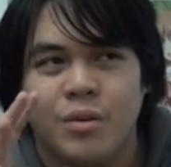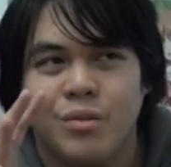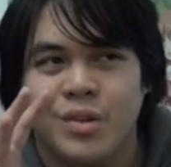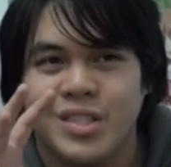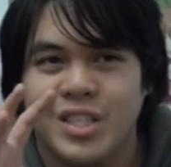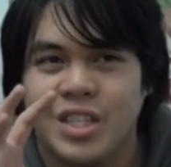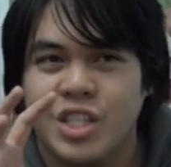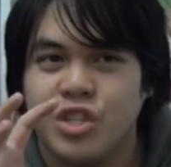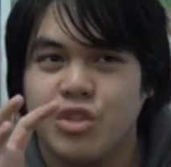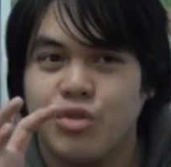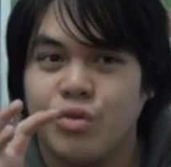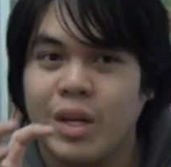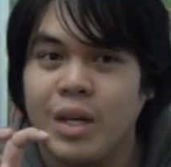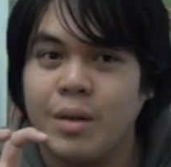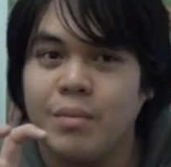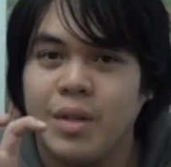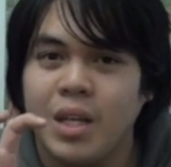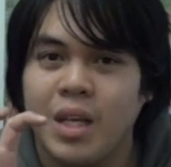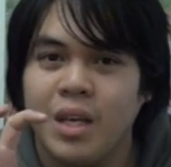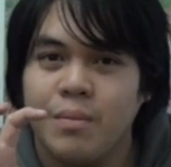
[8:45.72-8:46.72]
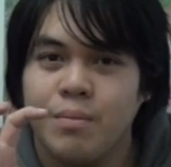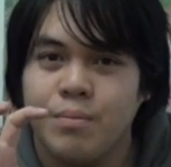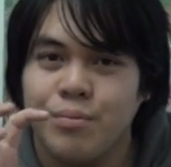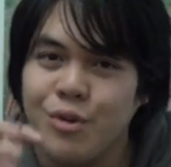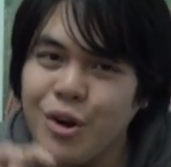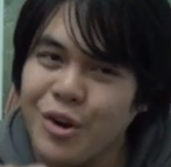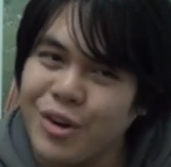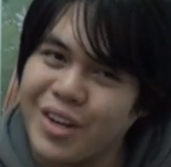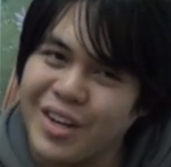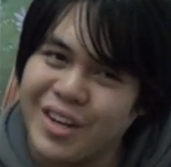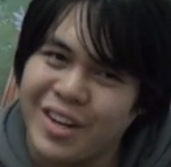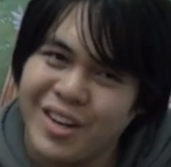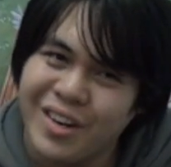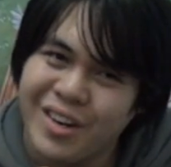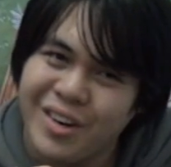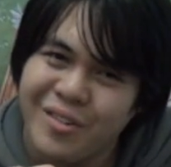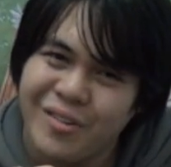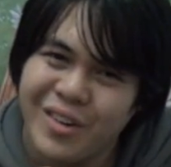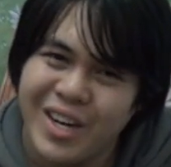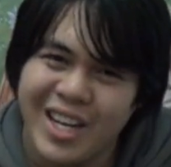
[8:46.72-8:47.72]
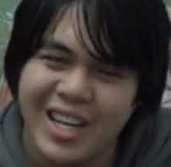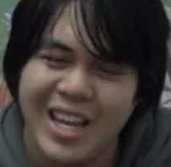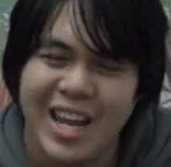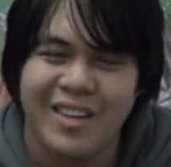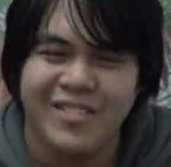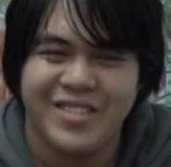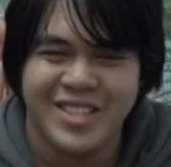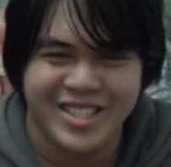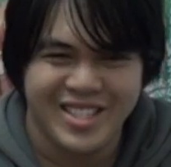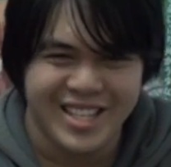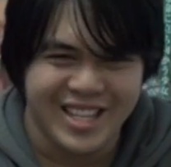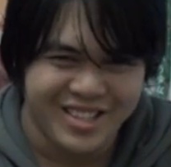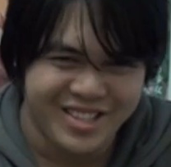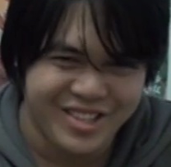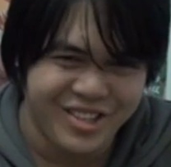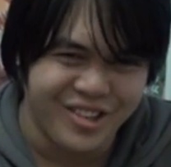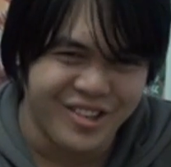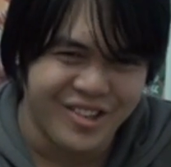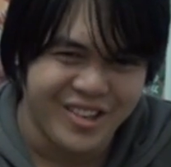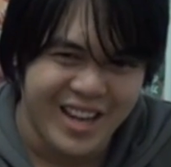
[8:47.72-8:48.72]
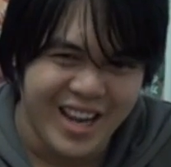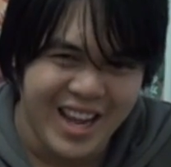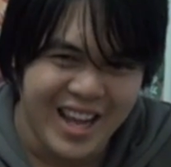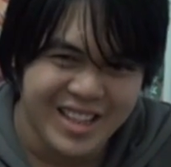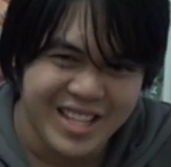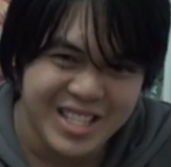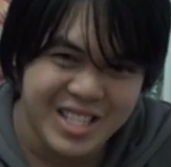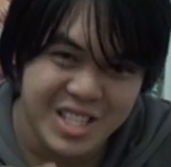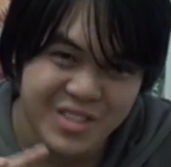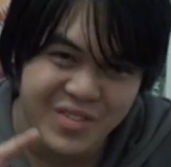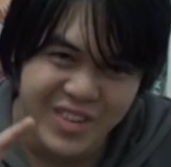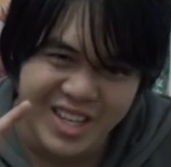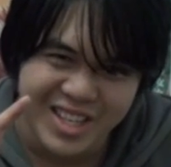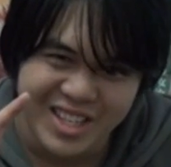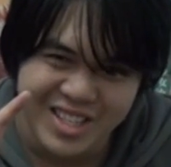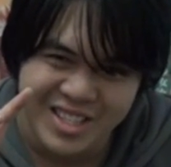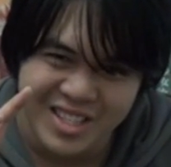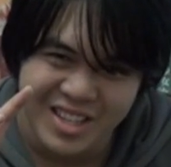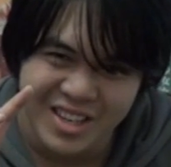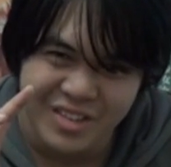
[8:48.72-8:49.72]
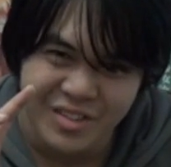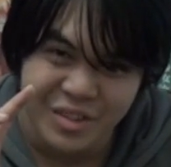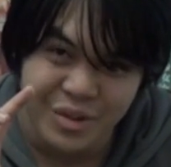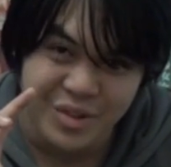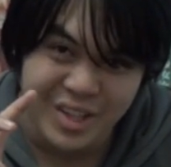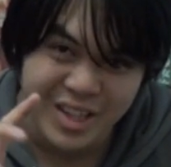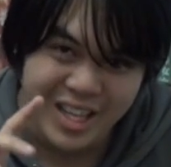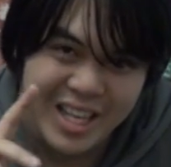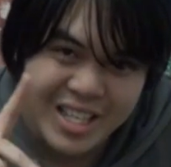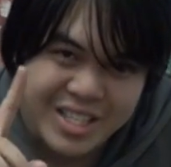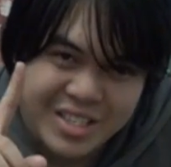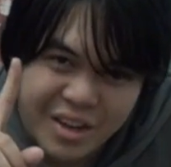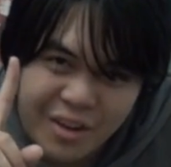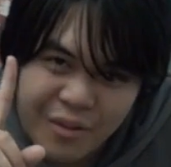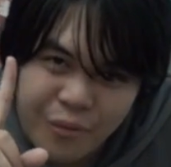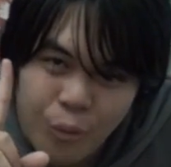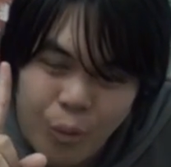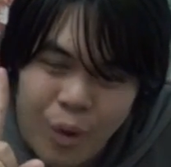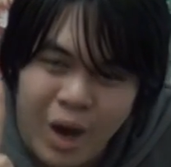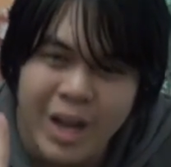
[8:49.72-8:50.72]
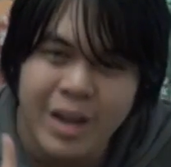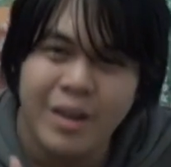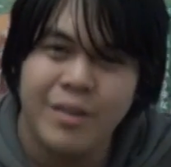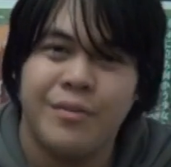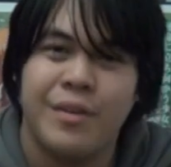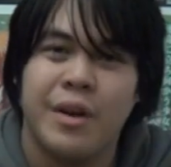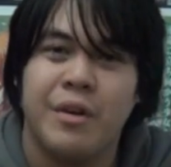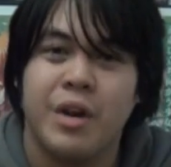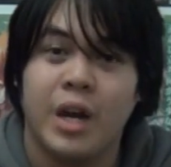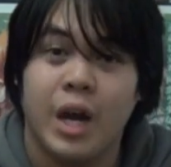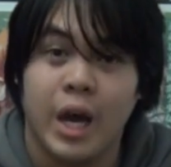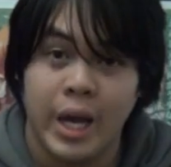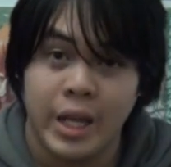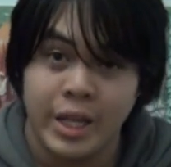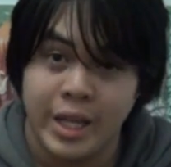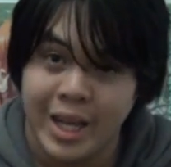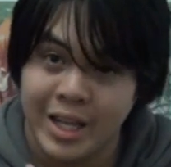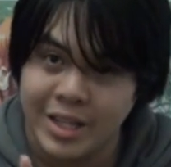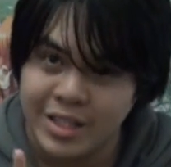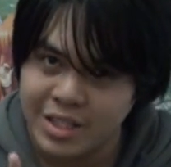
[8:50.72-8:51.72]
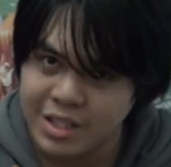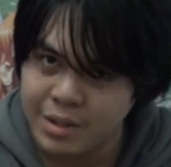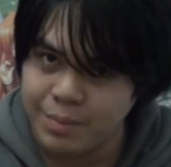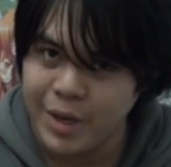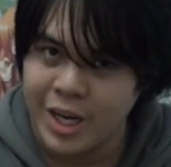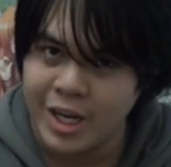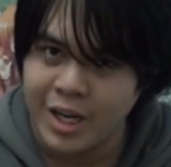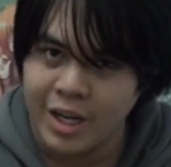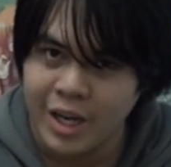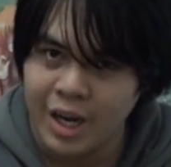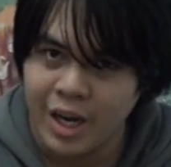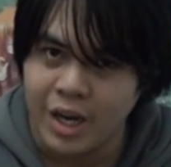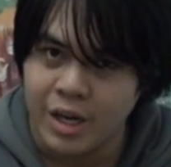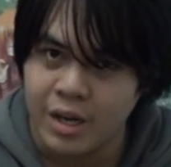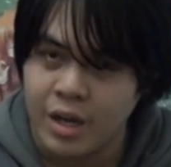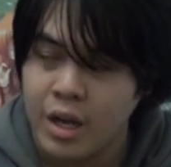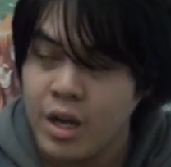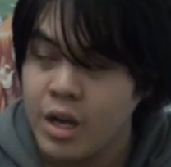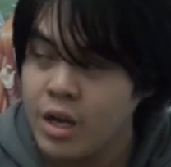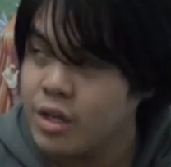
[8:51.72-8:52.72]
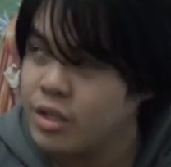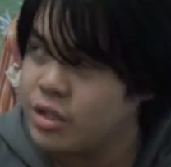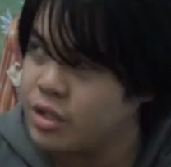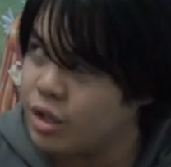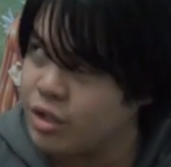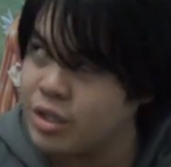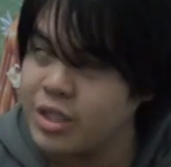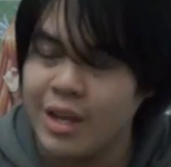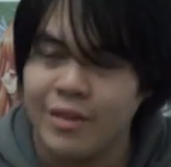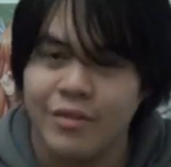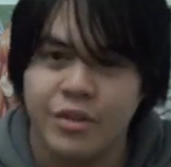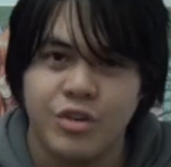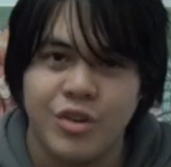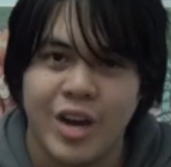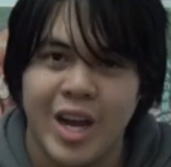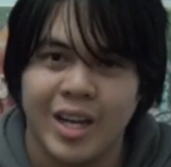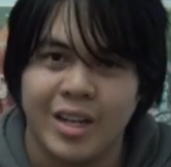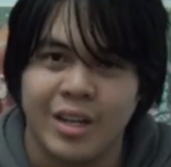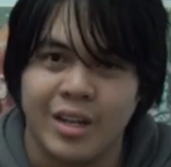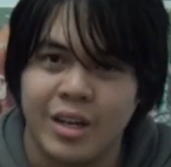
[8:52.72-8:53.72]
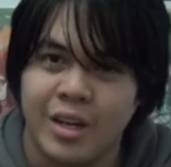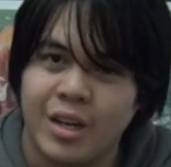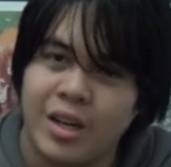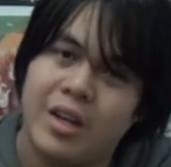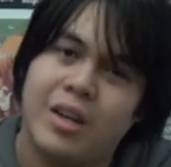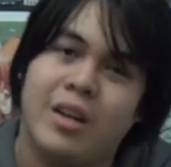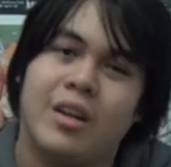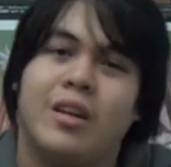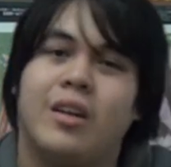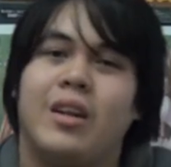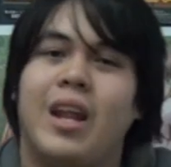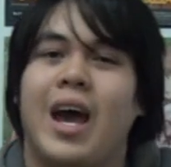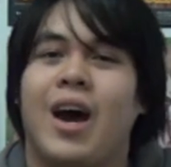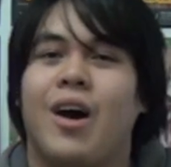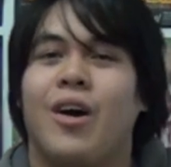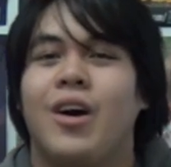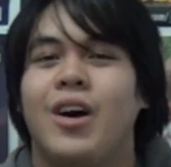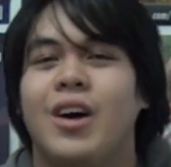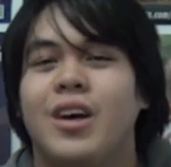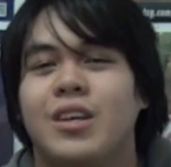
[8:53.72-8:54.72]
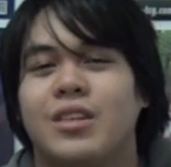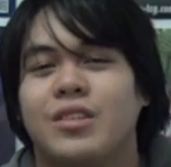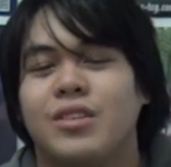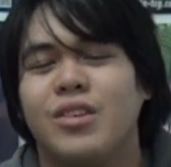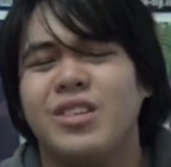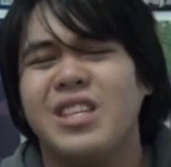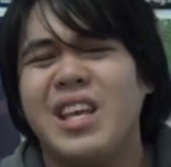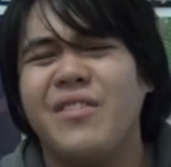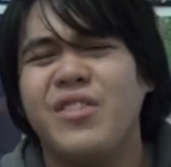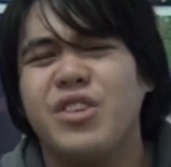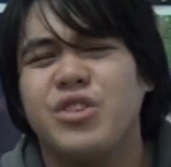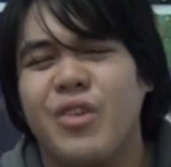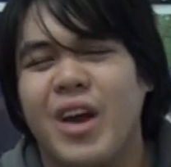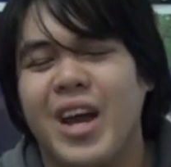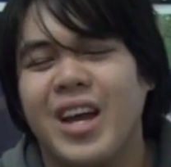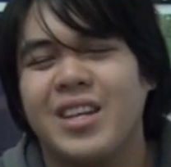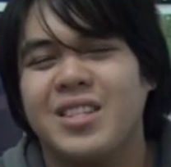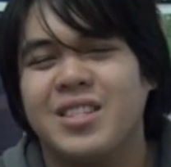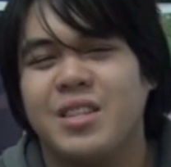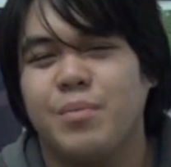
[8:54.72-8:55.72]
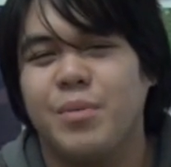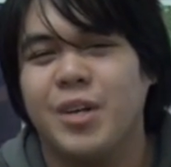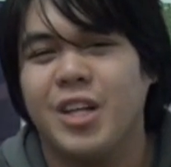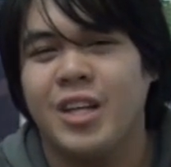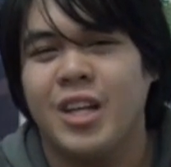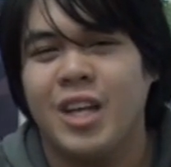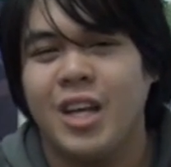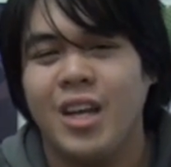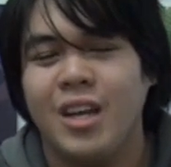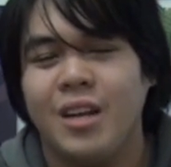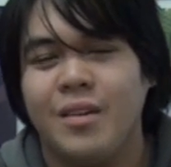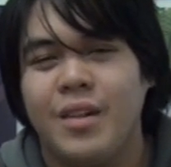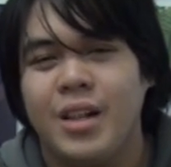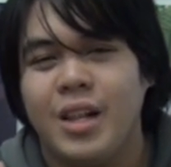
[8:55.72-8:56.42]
was extremely broken when it came to set 2, and this is because of the release of 1 very highly anticipated card, Soul Saver Dragon. Now, Soul Saver Dragon's ability